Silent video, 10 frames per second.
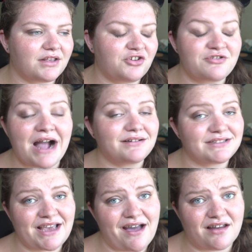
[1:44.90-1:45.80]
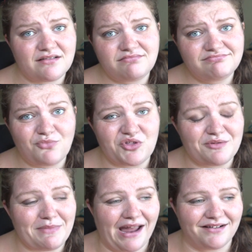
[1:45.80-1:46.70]
you're not sad when
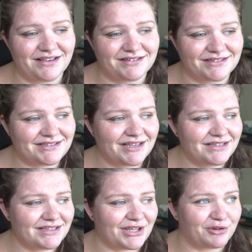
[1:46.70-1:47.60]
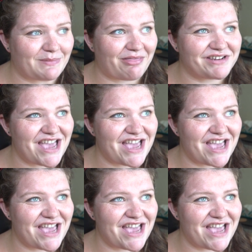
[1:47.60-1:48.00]
the man is killed by the